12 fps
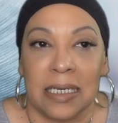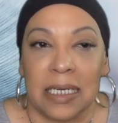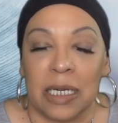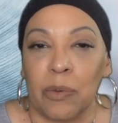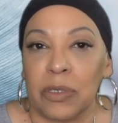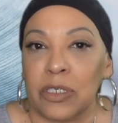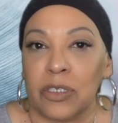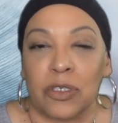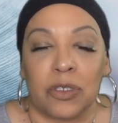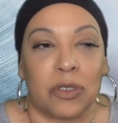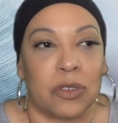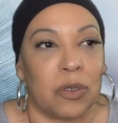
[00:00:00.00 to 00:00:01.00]
It was
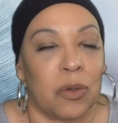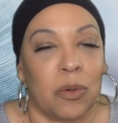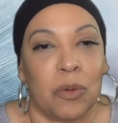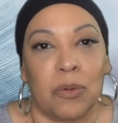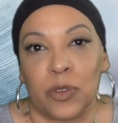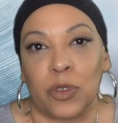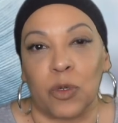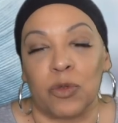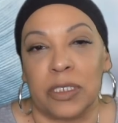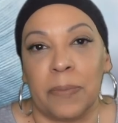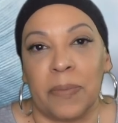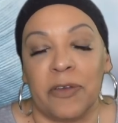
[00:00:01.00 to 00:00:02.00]
so
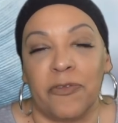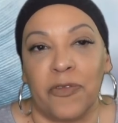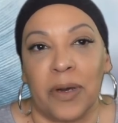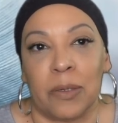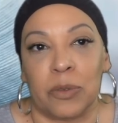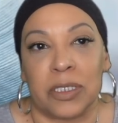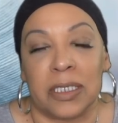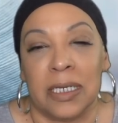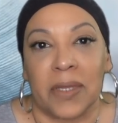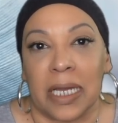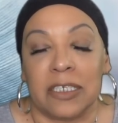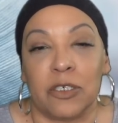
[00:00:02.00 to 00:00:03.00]
deeply felt.
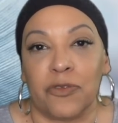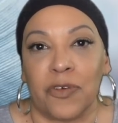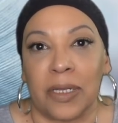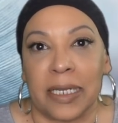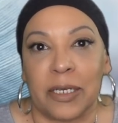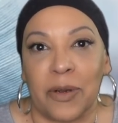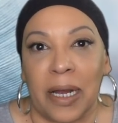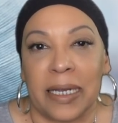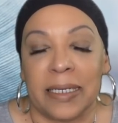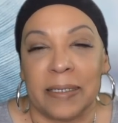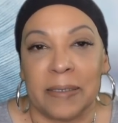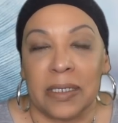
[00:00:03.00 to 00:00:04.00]
I just felt like
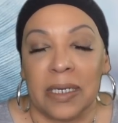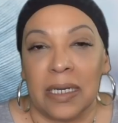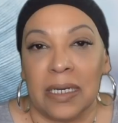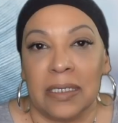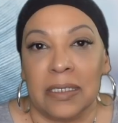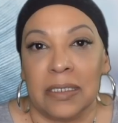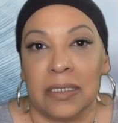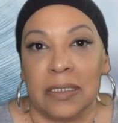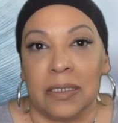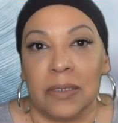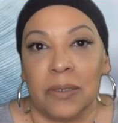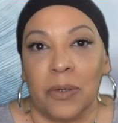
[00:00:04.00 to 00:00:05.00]
crying, and
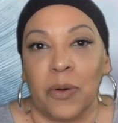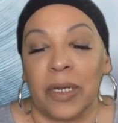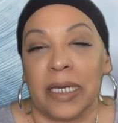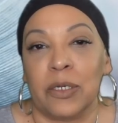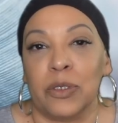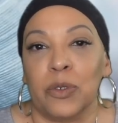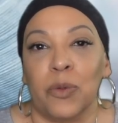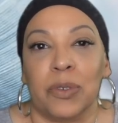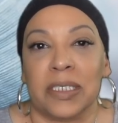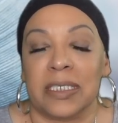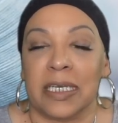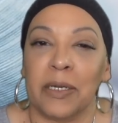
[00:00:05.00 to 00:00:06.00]
all I could do
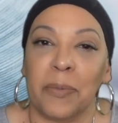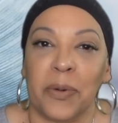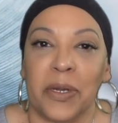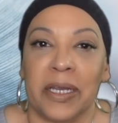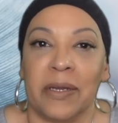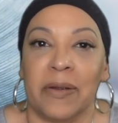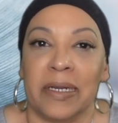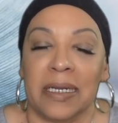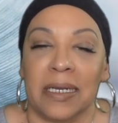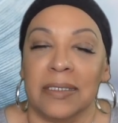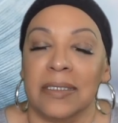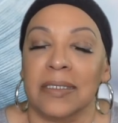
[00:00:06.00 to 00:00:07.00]
was say a prayer
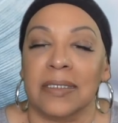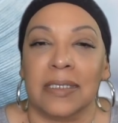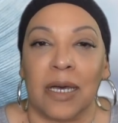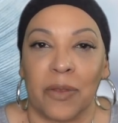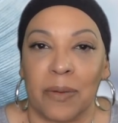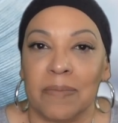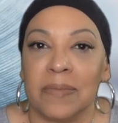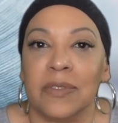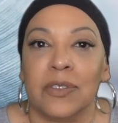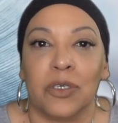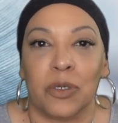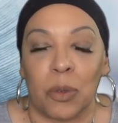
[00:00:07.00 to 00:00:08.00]
and tell them
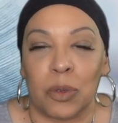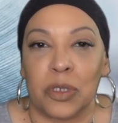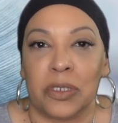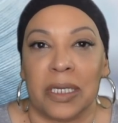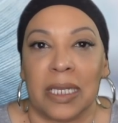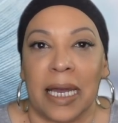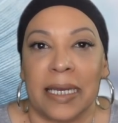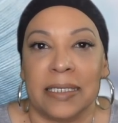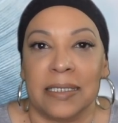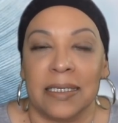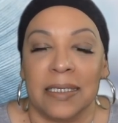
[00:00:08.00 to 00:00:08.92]
to go to the light.